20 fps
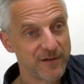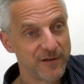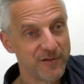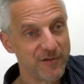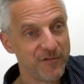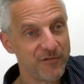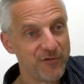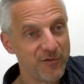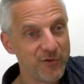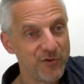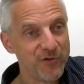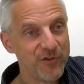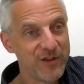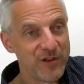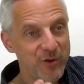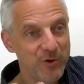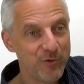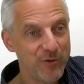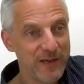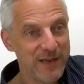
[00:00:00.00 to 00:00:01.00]
The food that
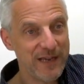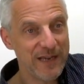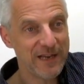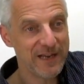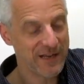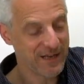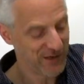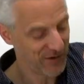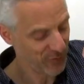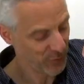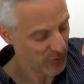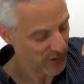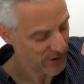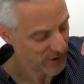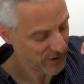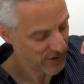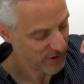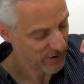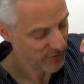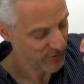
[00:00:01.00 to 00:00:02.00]
you eat is what
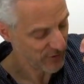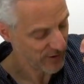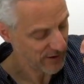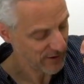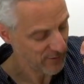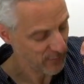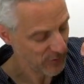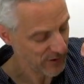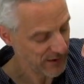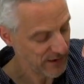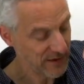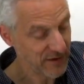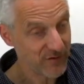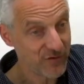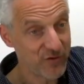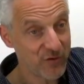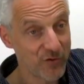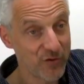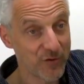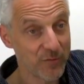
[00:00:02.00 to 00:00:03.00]

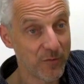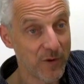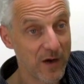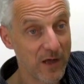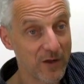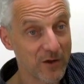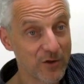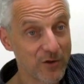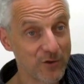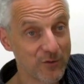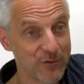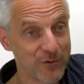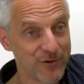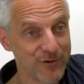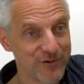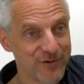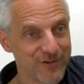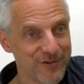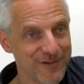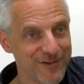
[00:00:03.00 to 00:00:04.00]
gives you the
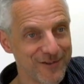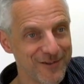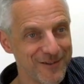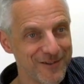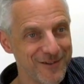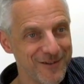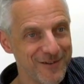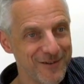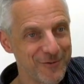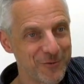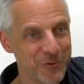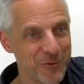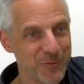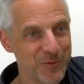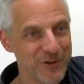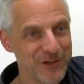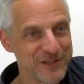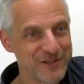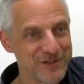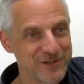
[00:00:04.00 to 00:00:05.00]
molecules to
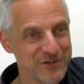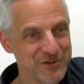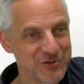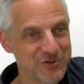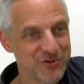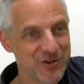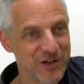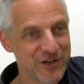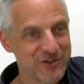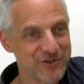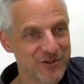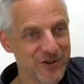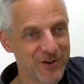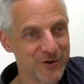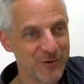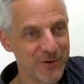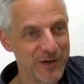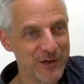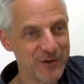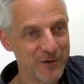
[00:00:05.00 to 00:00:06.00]
replace your structure on
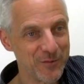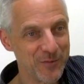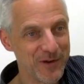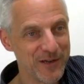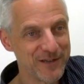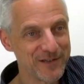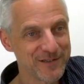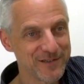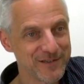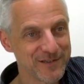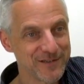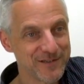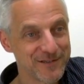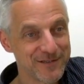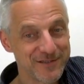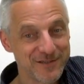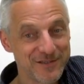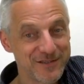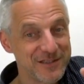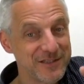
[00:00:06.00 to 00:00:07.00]
a regular basis,
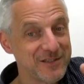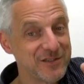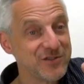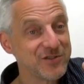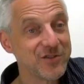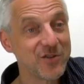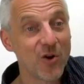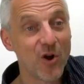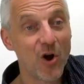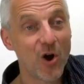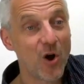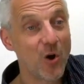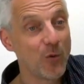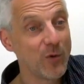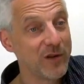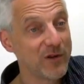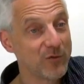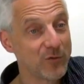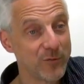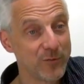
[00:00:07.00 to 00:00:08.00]
because your tissues are
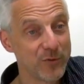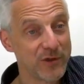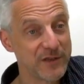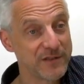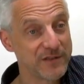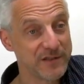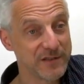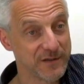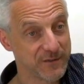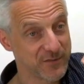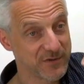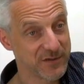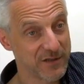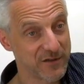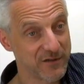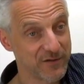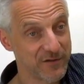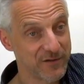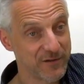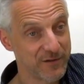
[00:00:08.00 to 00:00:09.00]
always replacing
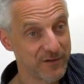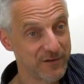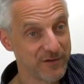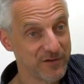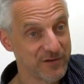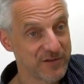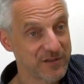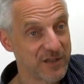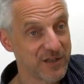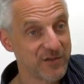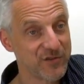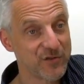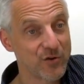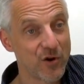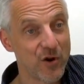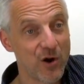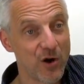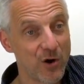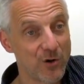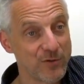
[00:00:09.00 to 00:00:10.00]
themselves. Your cells are
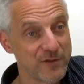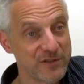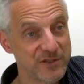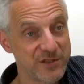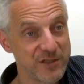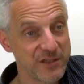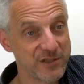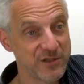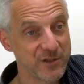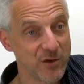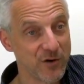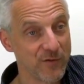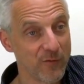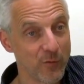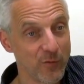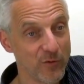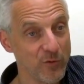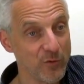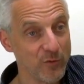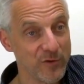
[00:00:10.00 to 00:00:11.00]
always changing over
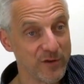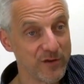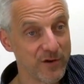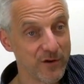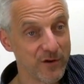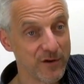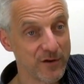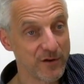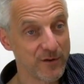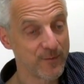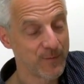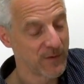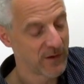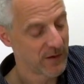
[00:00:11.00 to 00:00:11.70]
with new material.